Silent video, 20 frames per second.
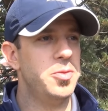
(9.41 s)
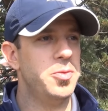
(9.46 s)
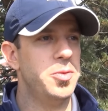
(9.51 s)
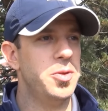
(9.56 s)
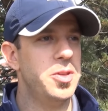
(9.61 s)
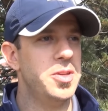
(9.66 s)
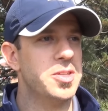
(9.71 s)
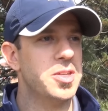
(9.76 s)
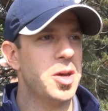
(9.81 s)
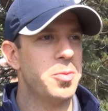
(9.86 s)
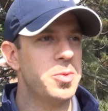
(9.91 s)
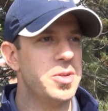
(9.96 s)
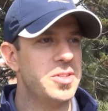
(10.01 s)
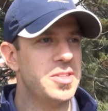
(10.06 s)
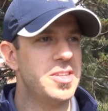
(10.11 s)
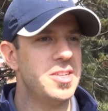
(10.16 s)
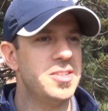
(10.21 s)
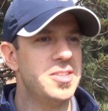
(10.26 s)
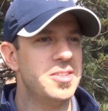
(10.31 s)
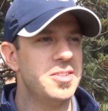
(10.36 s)
for this
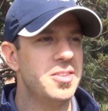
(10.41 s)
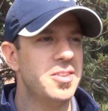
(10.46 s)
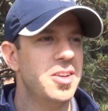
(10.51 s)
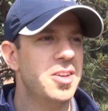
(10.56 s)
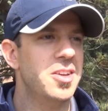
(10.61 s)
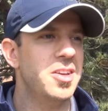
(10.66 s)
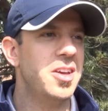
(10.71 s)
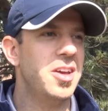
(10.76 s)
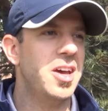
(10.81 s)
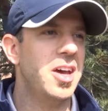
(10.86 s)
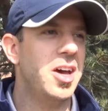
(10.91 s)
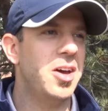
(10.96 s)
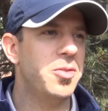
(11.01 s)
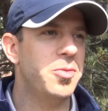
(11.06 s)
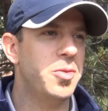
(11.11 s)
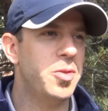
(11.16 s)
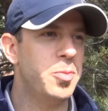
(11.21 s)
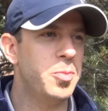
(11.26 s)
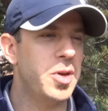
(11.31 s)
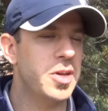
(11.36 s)
coming season uh,
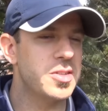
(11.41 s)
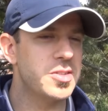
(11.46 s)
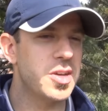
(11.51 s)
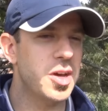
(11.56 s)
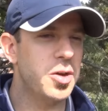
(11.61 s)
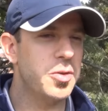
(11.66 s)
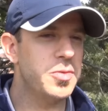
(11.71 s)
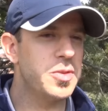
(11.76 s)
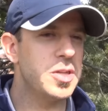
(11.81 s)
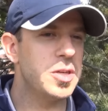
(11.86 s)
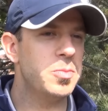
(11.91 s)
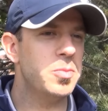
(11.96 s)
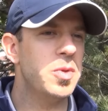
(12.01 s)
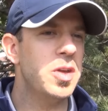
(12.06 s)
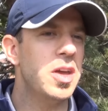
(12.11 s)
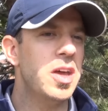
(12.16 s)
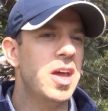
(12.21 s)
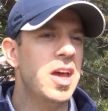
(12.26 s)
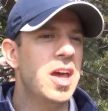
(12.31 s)
for the men's golf team.